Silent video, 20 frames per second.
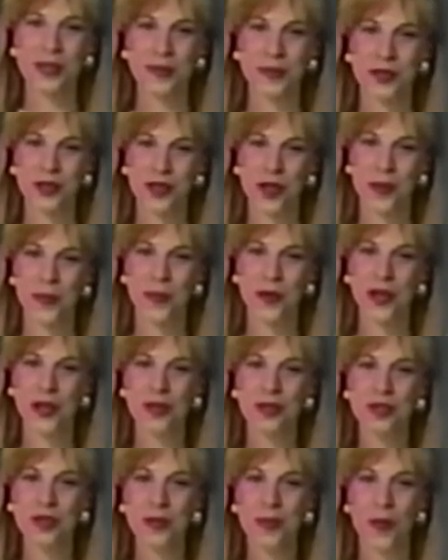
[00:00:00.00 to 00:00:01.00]
to
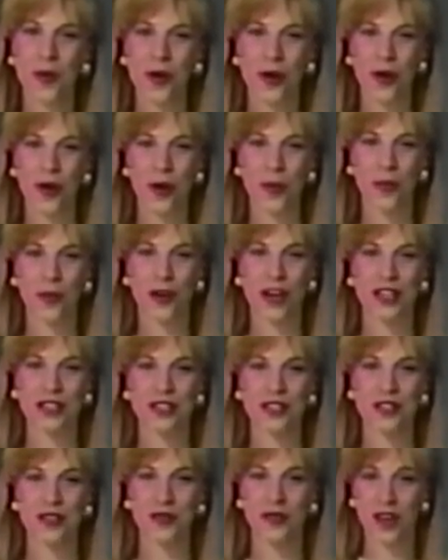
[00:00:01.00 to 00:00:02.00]
Computer Support
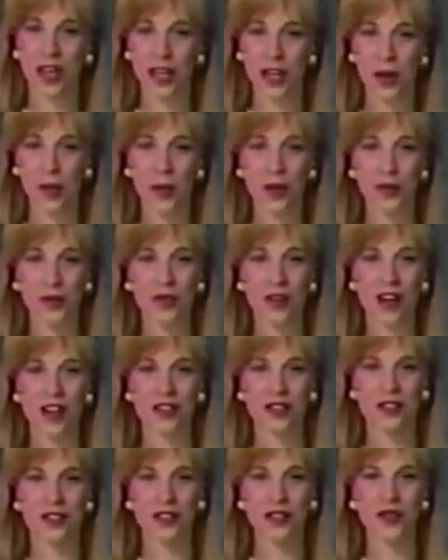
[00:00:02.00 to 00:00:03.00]
Corporation's video
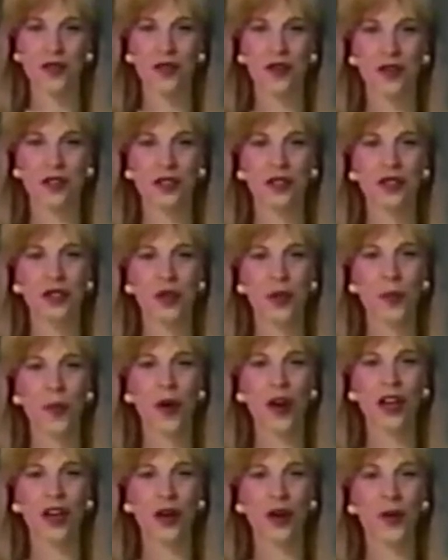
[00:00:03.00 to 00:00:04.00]
introduction to version
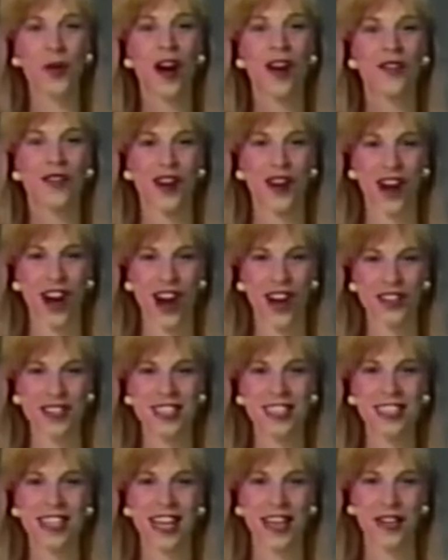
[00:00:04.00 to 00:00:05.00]
2.0 of our Arts
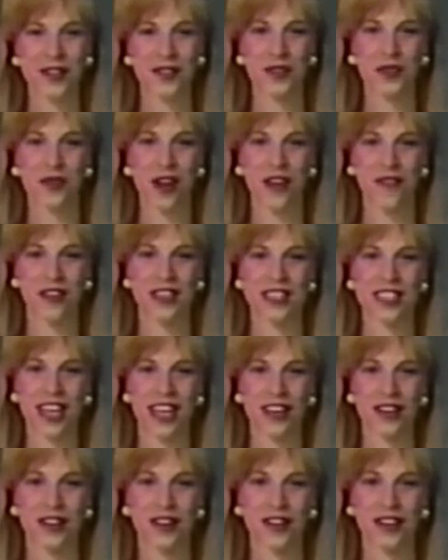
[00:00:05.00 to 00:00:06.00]
and Letters graphics
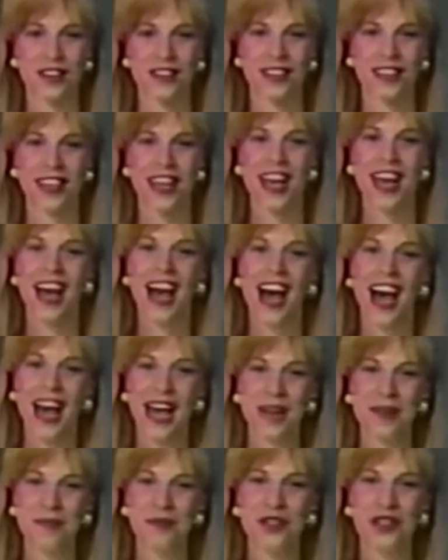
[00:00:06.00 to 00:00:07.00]
editor.
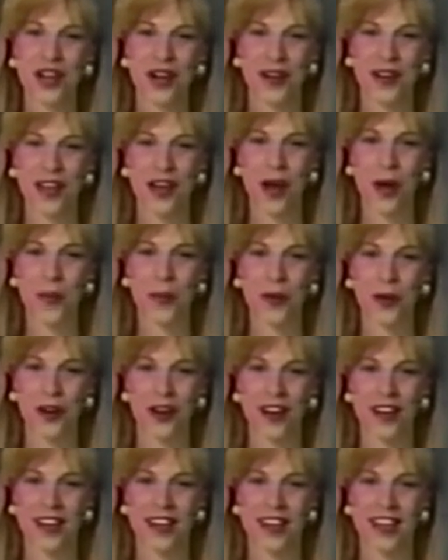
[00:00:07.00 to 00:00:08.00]
I'm Sherry Alberg.